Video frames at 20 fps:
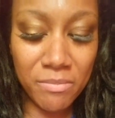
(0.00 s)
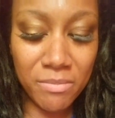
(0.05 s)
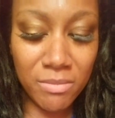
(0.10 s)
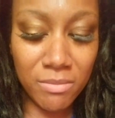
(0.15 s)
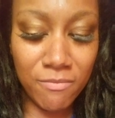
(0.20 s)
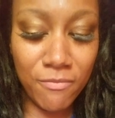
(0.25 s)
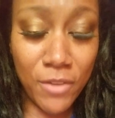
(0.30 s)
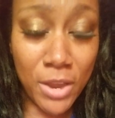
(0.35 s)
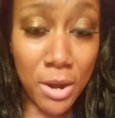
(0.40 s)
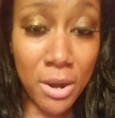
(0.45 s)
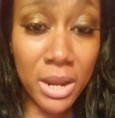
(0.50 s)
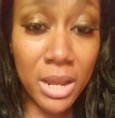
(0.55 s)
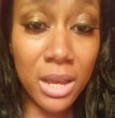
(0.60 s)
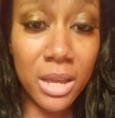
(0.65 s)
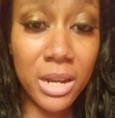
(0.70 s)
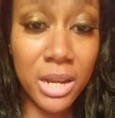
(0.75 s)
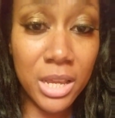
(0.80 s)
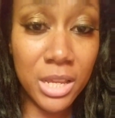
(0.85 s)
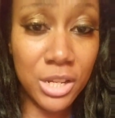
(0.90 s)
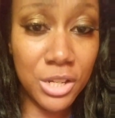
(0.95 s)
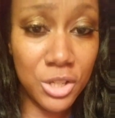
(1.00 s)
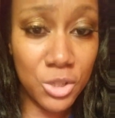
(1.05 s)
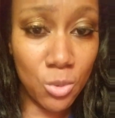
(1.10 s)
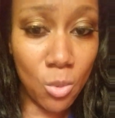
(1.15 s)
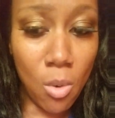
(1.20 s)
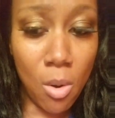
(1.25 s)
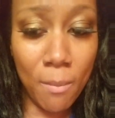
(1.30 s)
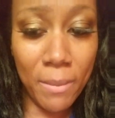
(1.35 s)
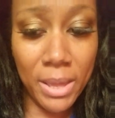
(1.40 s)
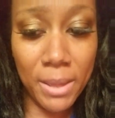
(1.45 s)
Very unhinged
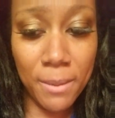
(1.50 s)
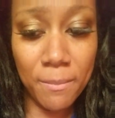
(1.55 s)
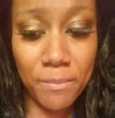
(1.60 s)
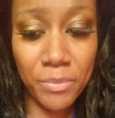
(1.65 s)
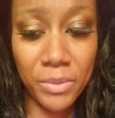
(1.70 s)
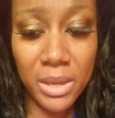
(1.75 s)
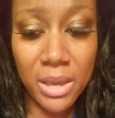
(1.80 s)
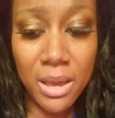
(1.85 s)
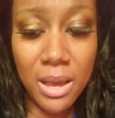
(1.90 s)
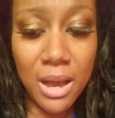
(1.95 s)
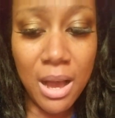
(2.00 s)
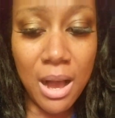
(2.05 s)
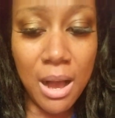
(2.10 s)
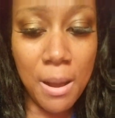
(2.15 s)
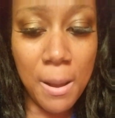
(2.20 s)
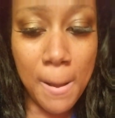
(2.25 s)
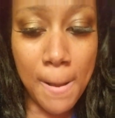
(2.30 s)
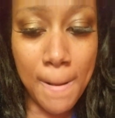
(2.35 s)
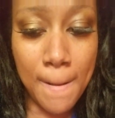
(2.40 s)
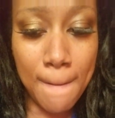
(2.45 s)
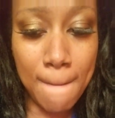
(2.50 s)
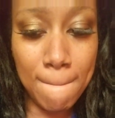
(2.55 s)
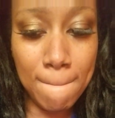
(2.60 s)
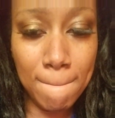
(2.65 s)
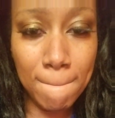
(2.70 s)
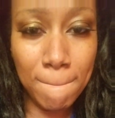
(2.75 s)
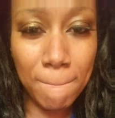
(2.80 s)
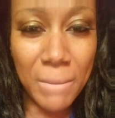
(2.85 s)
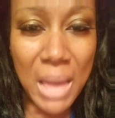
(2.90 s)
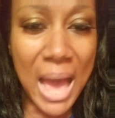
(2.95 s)
woman.
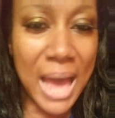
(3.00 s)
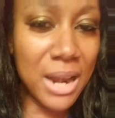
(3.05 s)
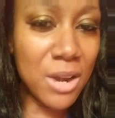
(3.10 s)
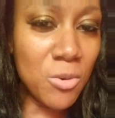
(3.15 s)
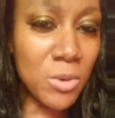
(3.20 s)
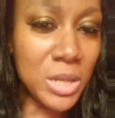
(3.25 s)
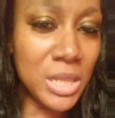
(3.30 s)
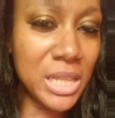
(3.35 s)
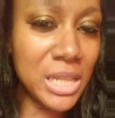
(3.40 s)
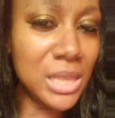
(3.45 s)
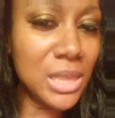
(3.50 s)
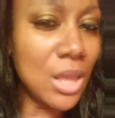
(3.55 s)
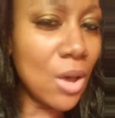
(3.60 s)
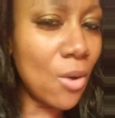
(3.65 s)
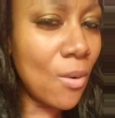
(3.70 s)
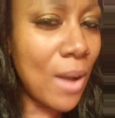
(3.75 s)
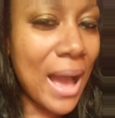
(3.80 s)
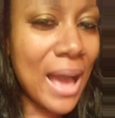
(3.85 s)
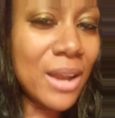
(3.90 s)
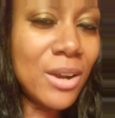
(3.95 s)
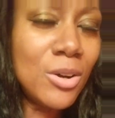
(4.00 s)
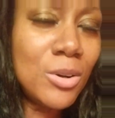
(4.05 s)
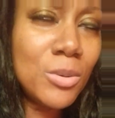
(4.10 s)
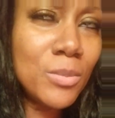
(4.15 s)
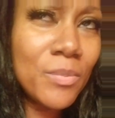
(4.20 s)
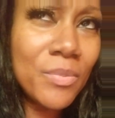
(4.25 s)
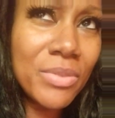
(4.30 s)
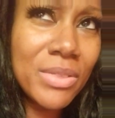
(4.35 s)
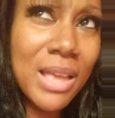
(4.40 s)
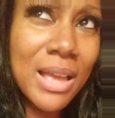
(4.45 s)
I didn't really I
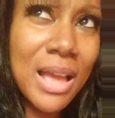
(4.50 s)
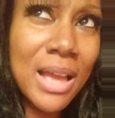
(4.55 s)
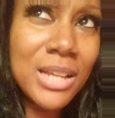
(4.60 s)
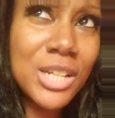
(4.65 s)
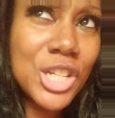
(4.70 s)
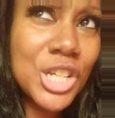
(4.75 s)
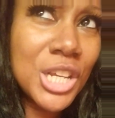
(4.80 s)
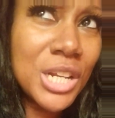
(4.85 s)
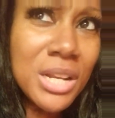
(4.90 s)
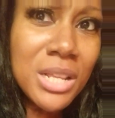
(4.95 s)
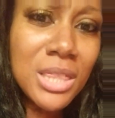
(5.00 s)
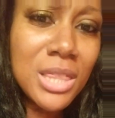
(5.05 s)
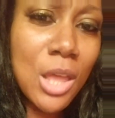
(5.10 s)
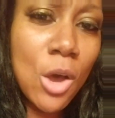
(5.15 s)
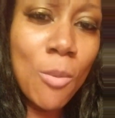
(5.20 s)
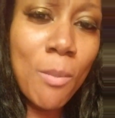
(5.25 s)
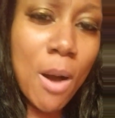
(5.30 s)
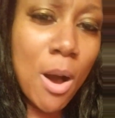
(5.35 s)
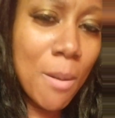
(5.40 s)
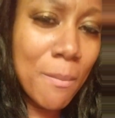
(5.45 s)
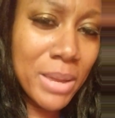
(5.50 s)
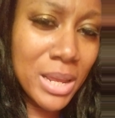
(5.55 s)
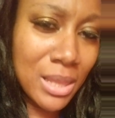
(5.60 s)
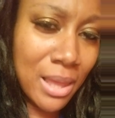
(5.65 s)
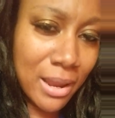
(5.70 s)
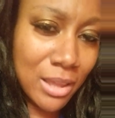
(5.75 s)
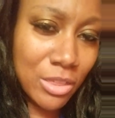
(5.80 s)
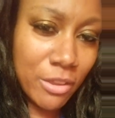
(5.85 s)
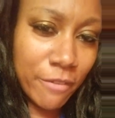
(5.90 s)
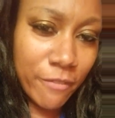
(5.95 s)
don't she didn't lowball me
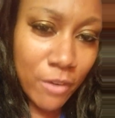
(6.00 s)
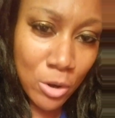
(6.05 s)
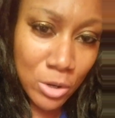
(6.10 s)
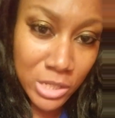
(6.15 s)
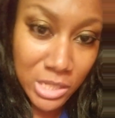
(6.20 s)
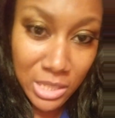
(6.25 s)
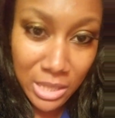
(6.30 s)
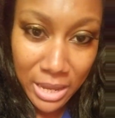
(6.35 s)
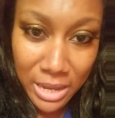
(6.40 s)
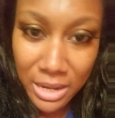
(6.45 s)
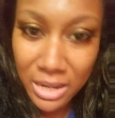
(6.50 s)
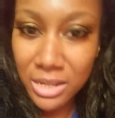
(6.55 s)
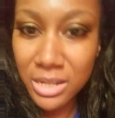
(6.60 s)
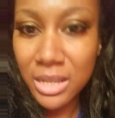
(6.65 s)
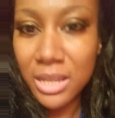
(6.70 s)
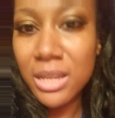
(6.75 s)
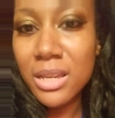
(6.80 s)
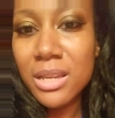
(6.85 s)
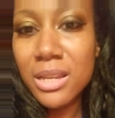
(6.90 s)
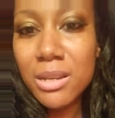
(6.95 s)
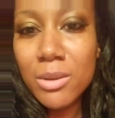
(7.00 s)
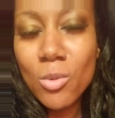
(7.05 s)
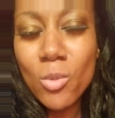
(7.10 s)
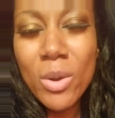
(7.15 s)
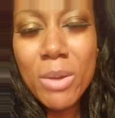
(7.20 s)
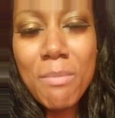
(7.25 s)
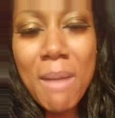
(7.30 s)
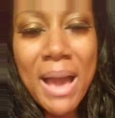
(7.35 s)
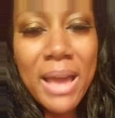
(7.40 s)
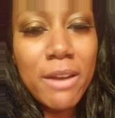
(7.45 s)
like the first lady did.
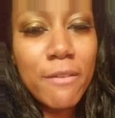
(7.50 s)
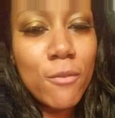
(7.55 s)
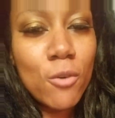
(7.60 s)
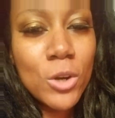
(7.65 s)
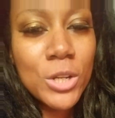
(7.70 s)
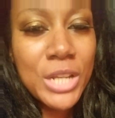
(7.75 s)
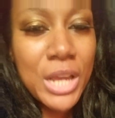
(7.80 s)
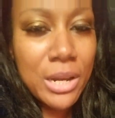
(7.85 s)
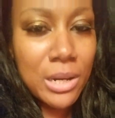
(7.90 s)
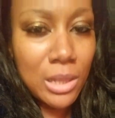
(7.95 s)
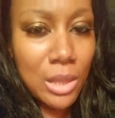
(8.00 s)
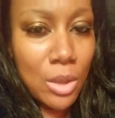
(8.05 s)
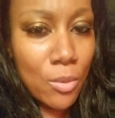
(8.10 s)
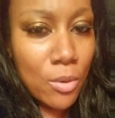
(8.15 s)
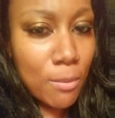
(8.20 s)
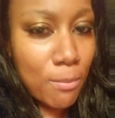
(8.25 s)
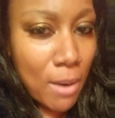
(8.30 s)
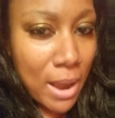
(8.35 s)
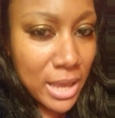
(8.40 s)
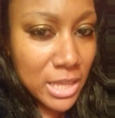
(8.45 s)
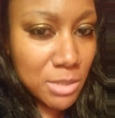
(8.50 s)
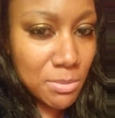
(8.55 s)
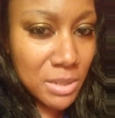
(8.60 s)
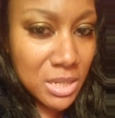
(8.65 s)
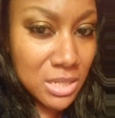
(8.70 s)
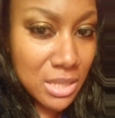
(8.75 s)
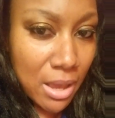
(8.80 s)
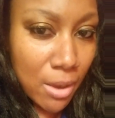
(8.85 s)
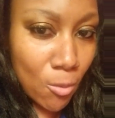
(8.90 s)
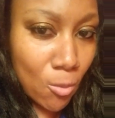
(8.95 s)
We might have worked out a lower price because